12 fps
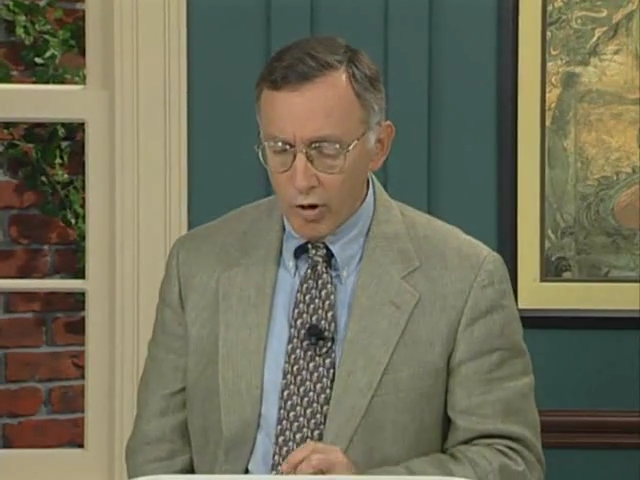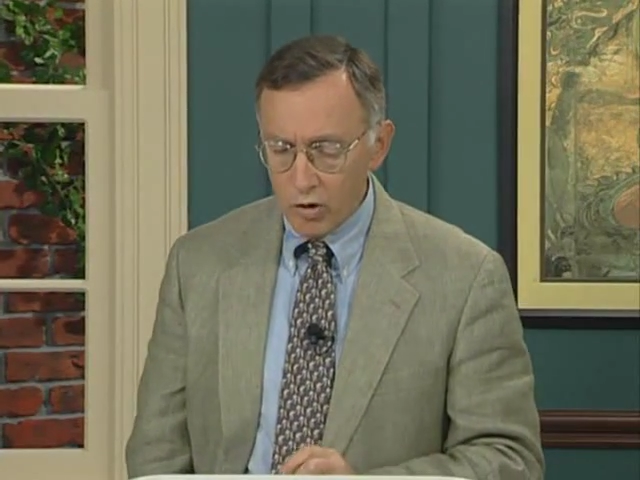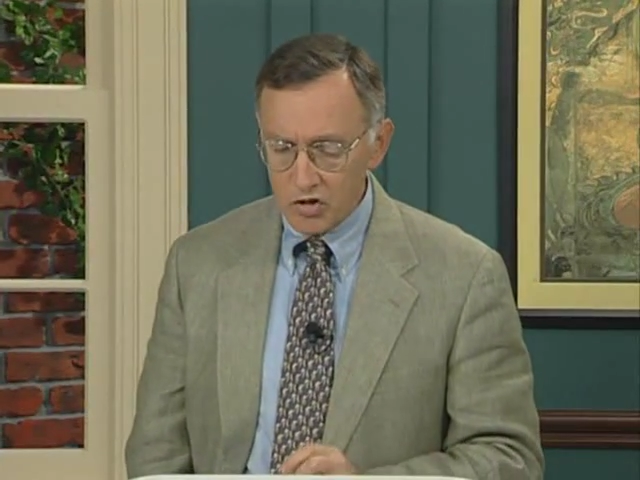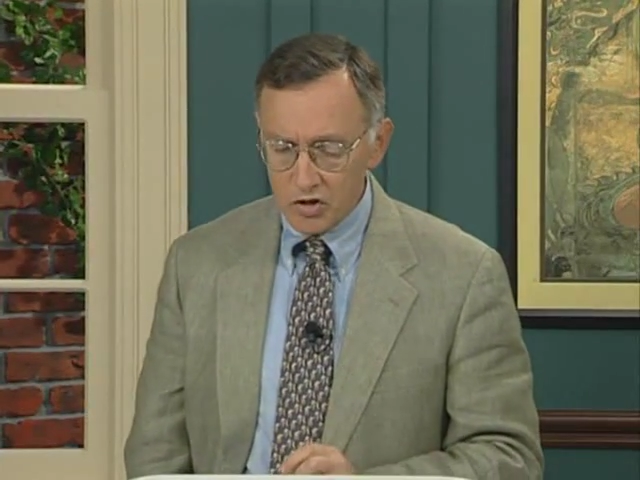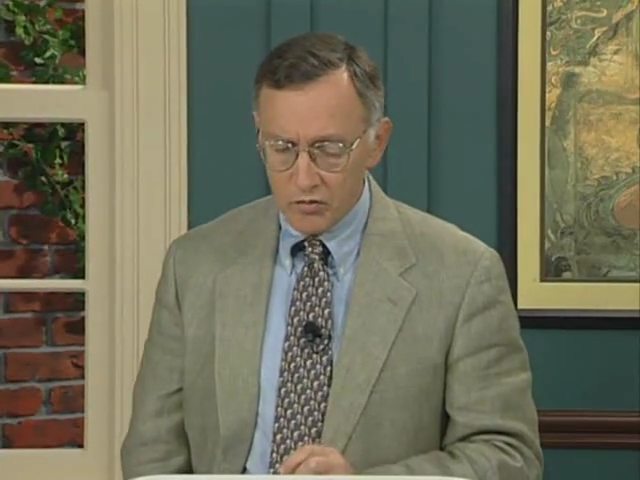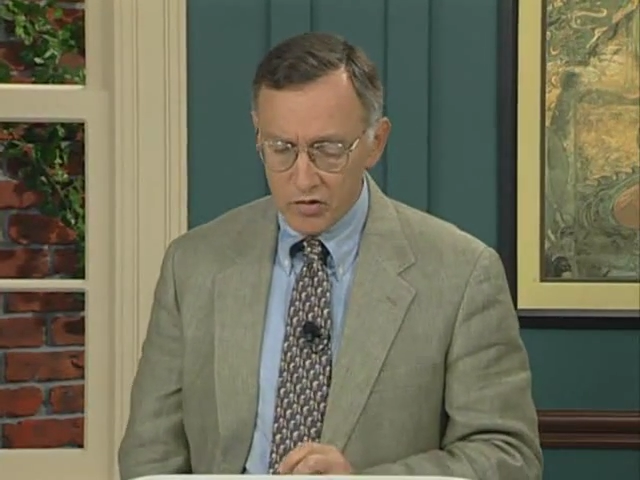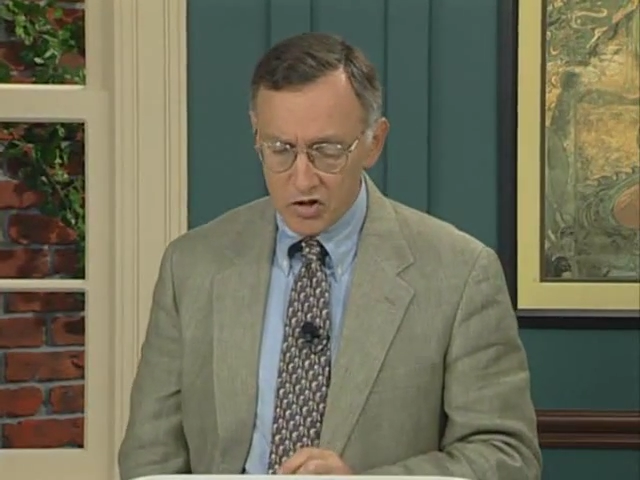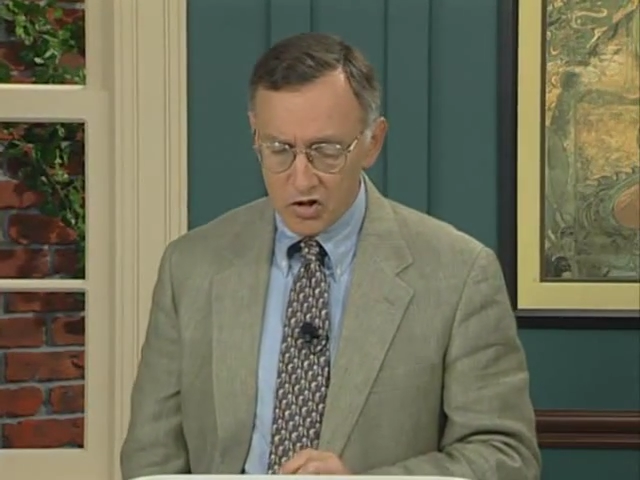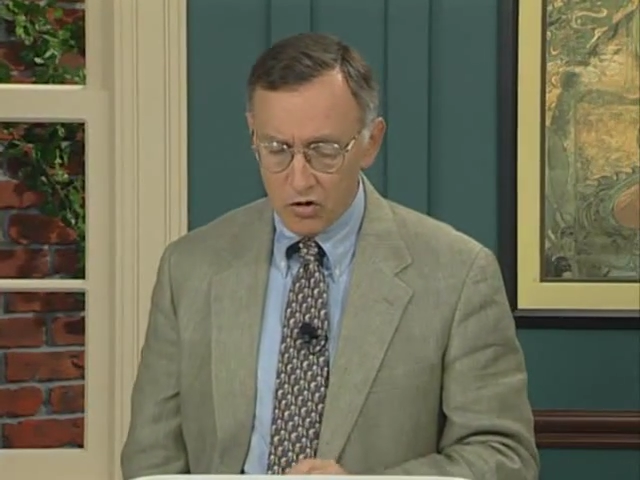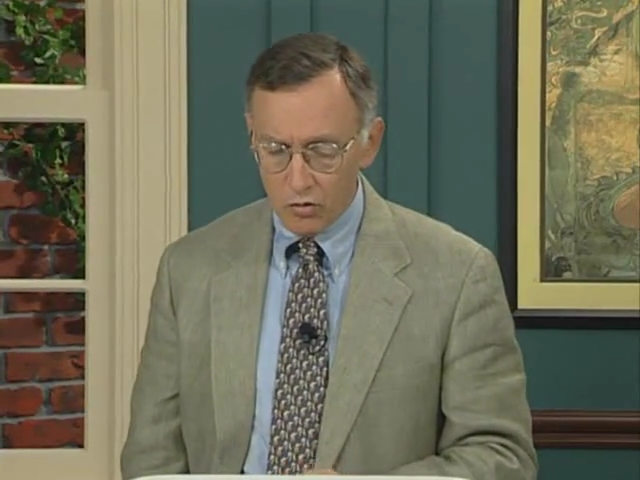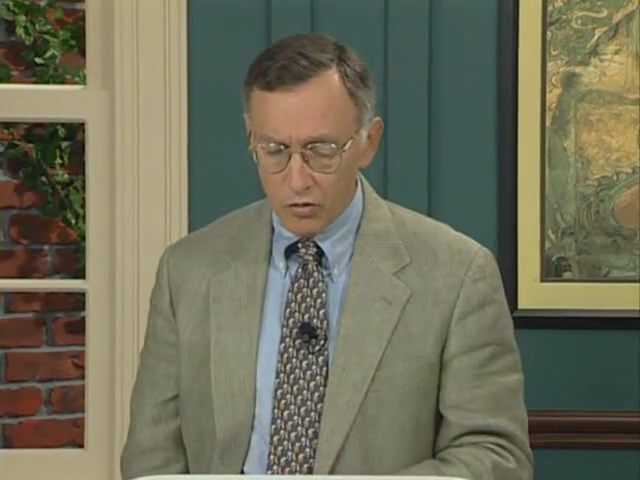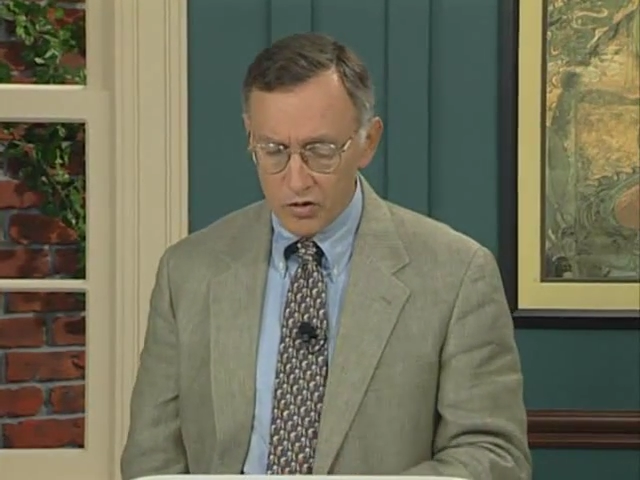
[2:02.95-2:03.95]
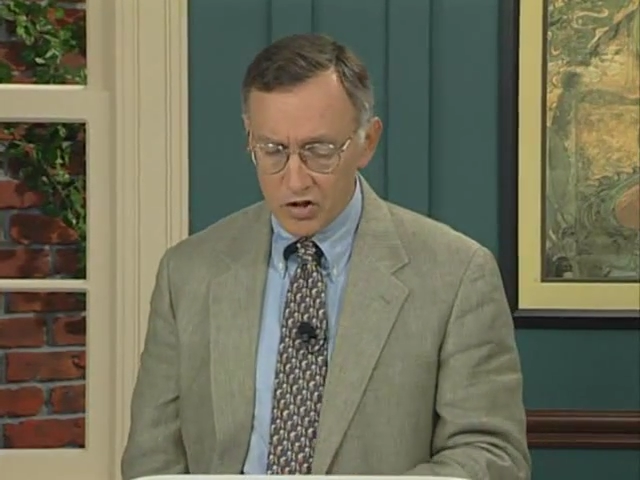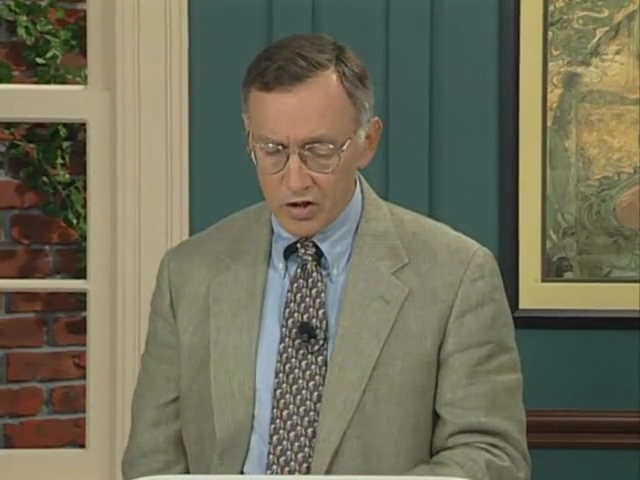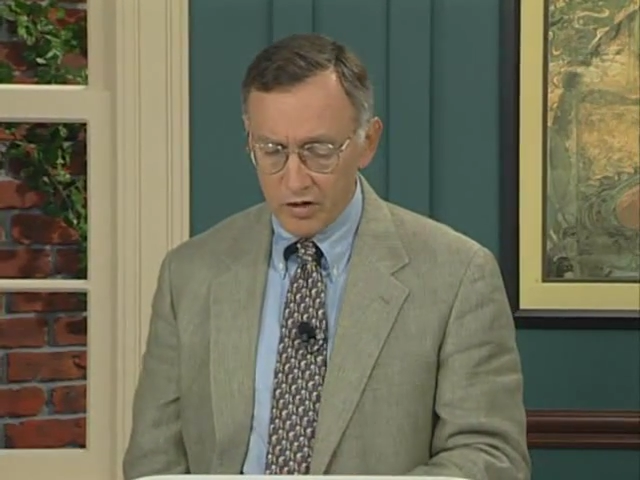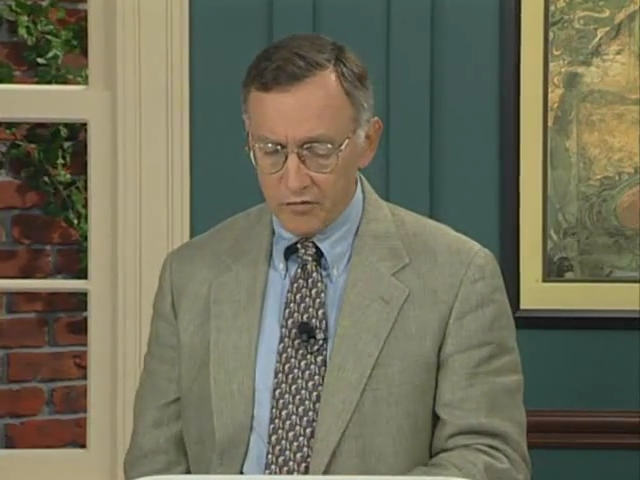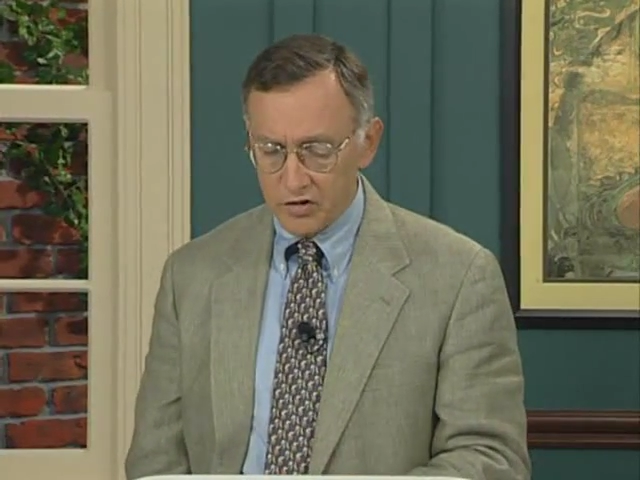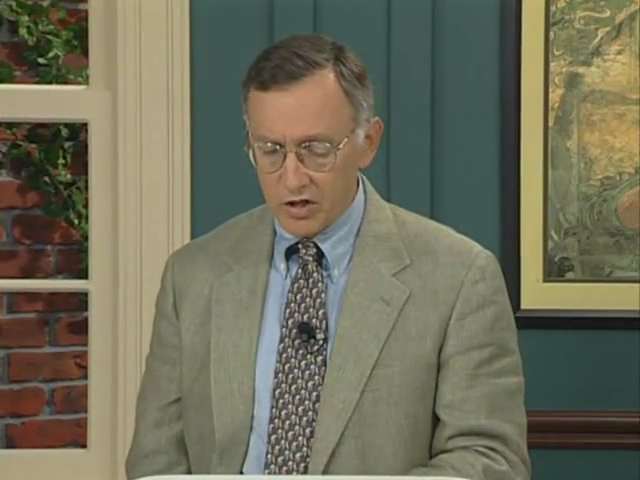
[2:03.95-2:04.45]
most of the schools
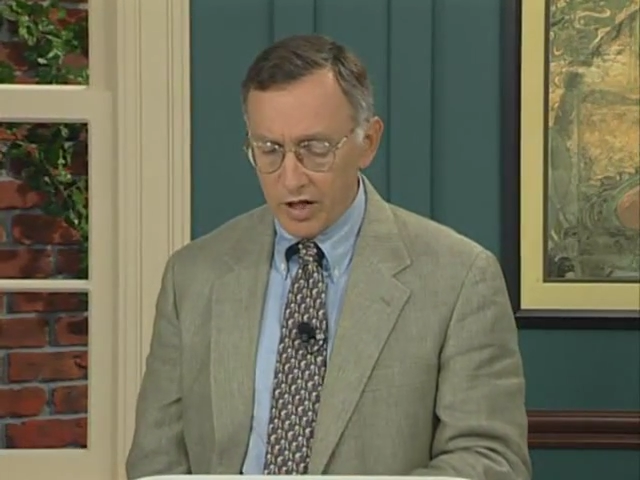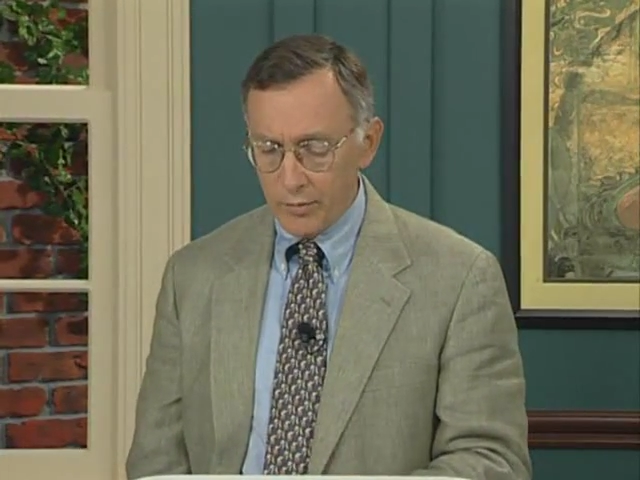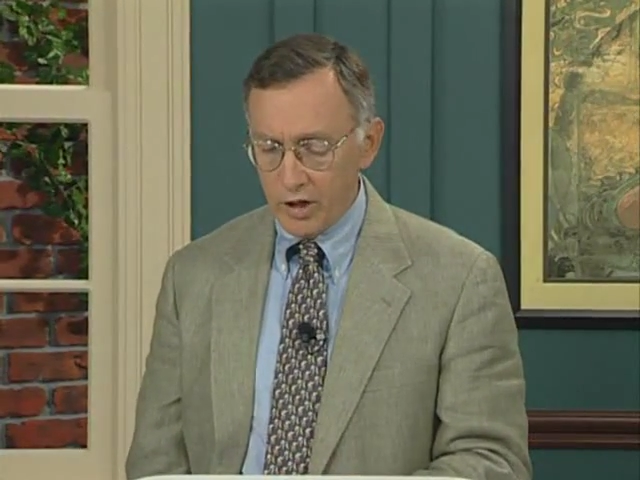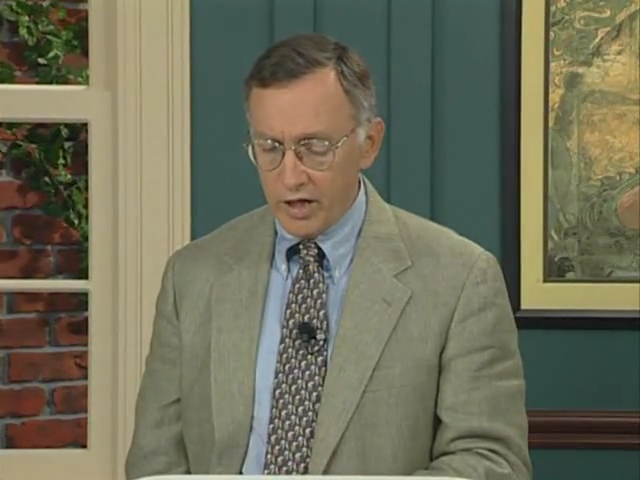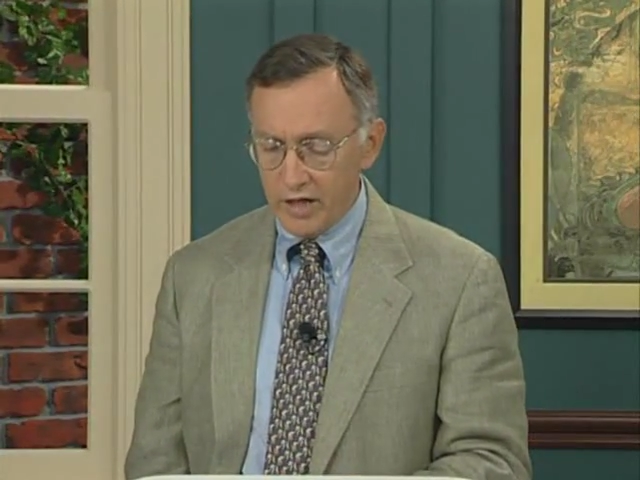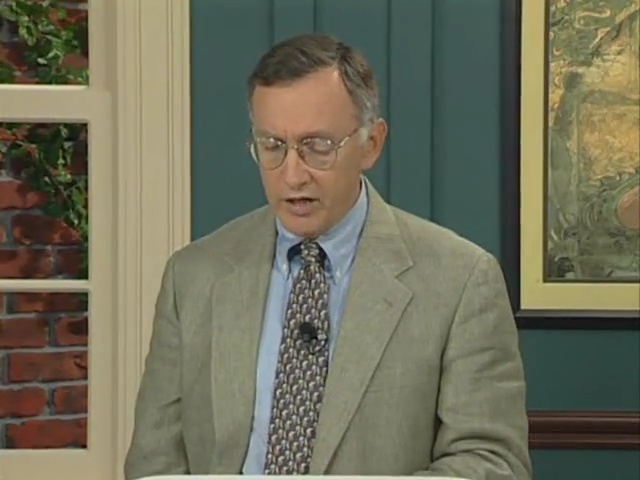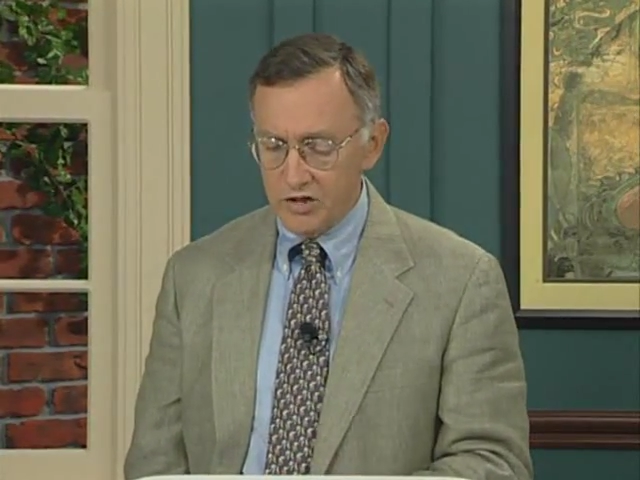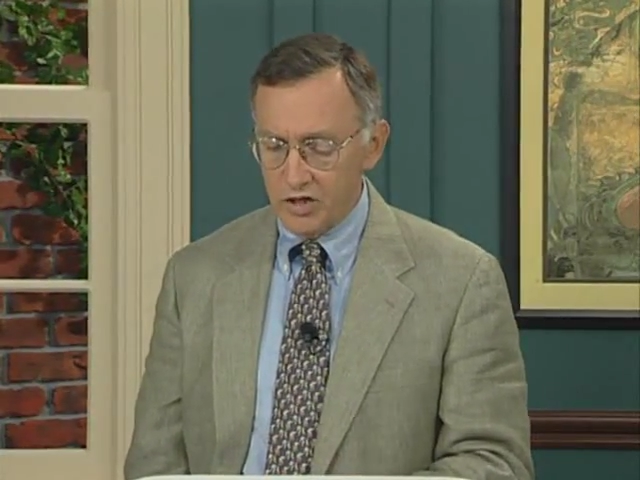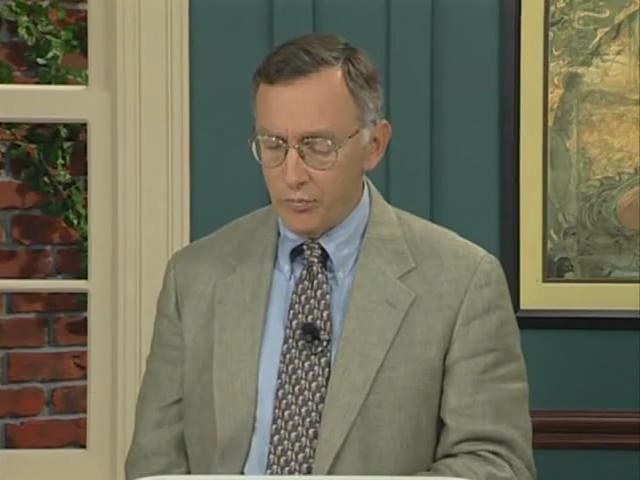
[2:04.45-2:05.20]
that have dominated